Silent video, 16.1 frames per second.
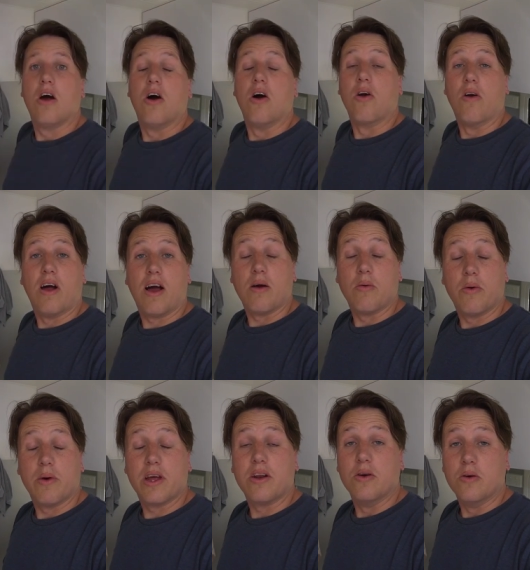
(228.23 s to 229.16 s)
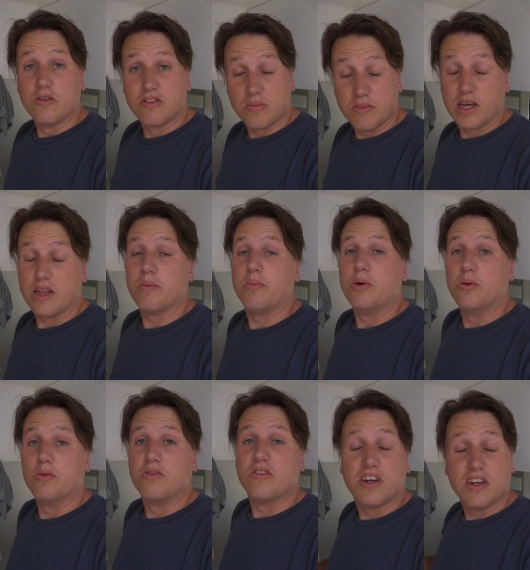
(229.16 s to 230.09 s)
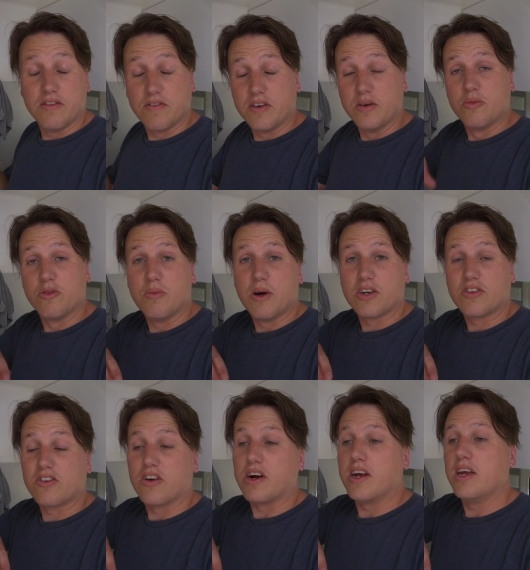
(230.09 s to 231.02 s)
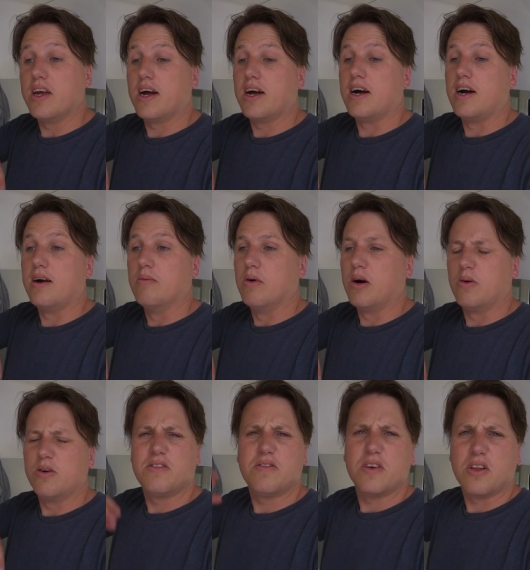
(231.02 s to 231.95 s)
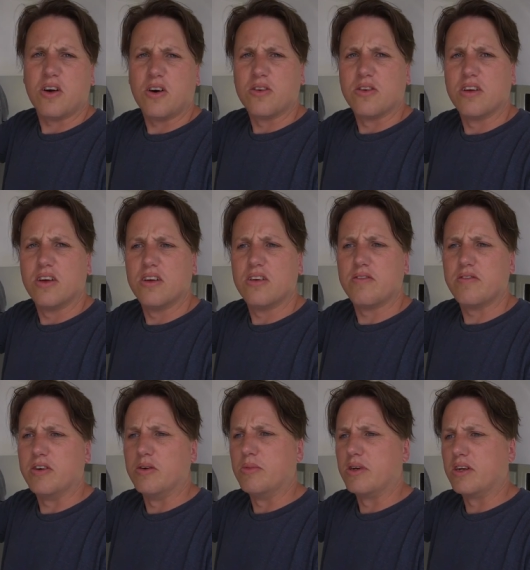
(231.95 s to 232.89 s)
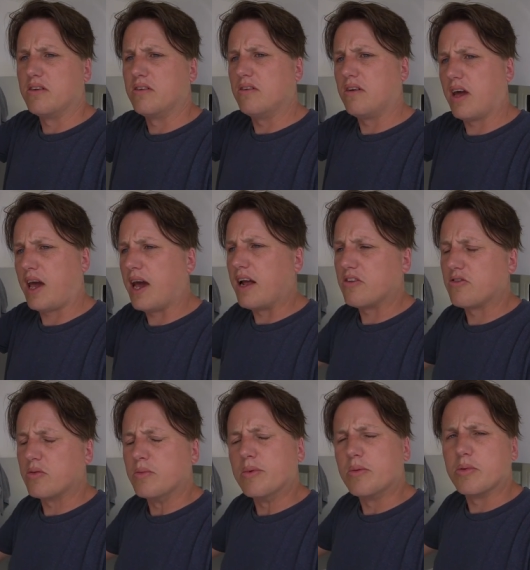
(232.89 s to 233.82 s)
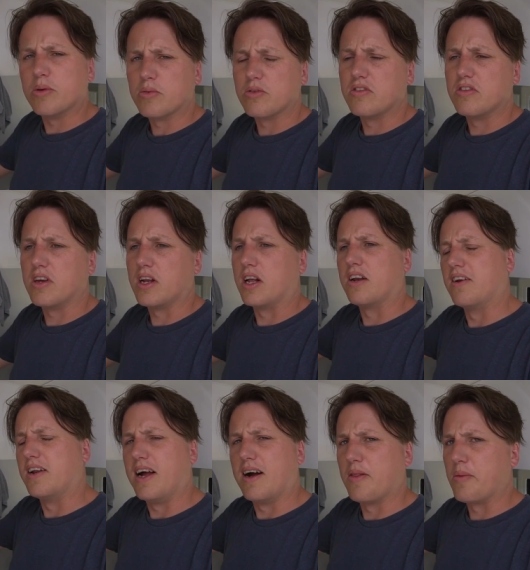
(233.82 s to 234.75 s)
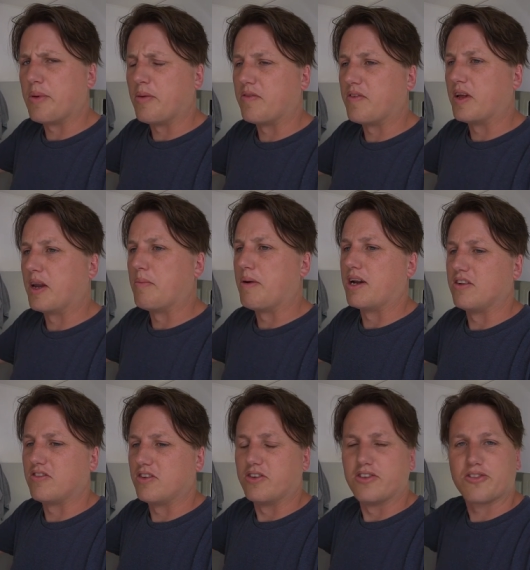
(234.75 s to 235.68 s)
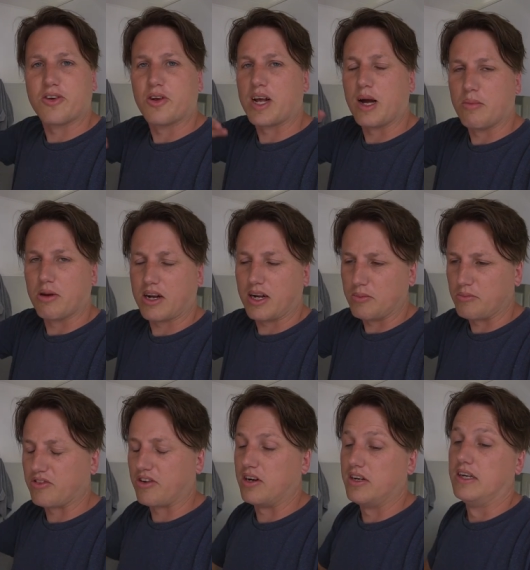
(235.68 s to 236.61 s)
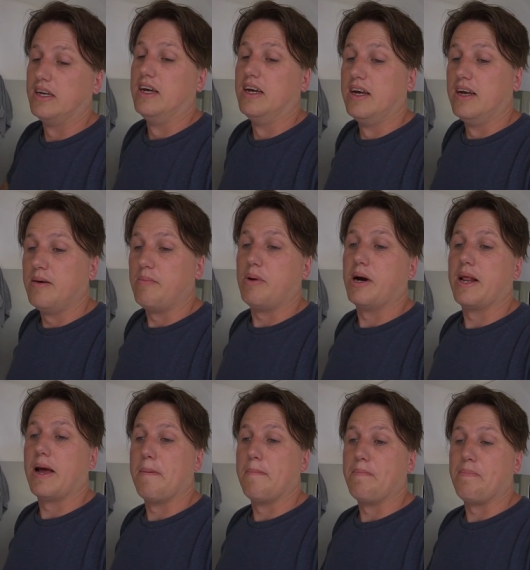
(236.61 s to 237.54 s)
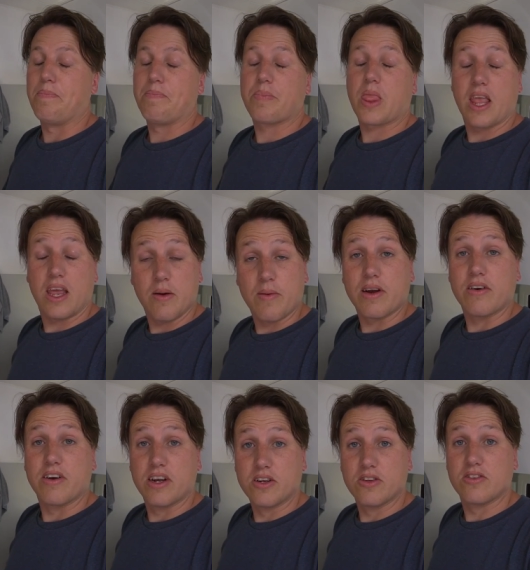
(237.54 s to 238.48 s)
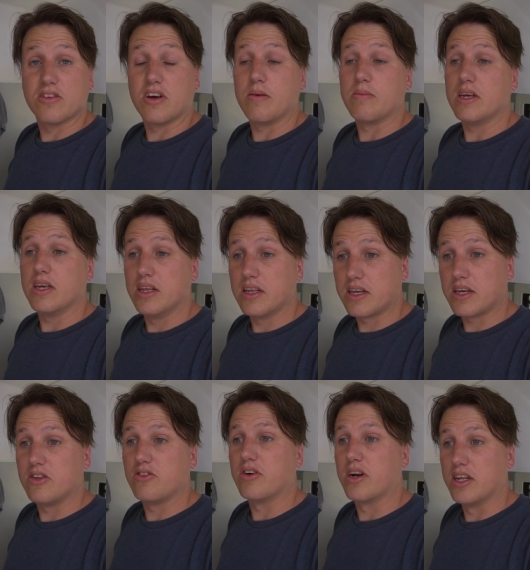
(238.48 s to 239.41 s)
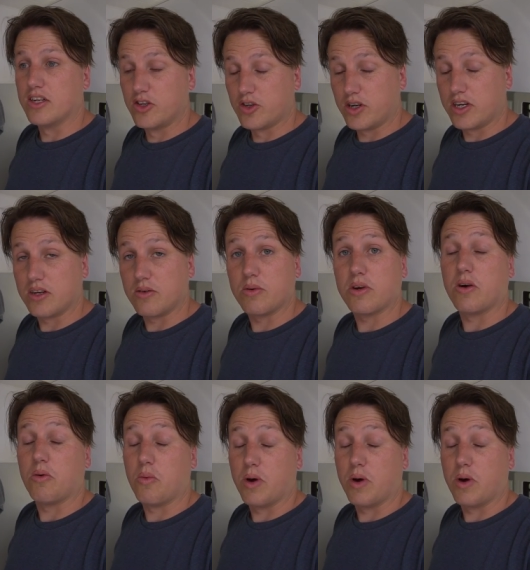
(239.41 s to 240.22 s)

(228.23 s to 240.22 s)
Alright, well we had an awesome day at the pools. I didn't film too much, sorry. Um, I always feel odd filming at swimming pools, and I don't know how other people feel about it, so I just got a couple of clips, sorry. But um, yeah, we had a really good time there. Kids really enjoyed it. We got